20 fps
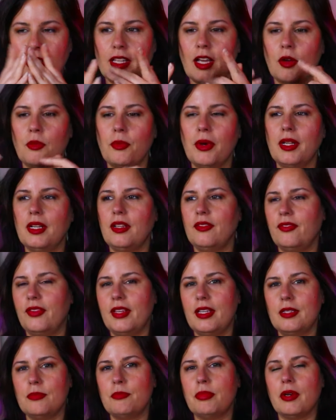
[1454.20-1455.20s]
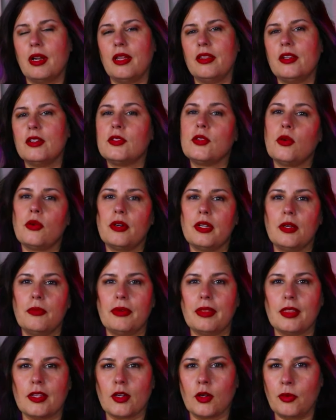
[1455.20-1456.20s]
Now what if his brother's already
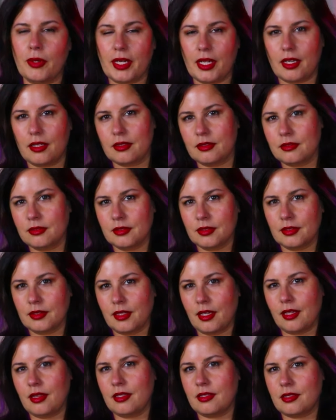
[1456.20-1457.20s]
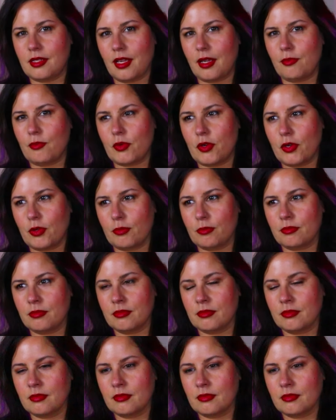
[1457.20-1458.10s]
with the queen in the same room?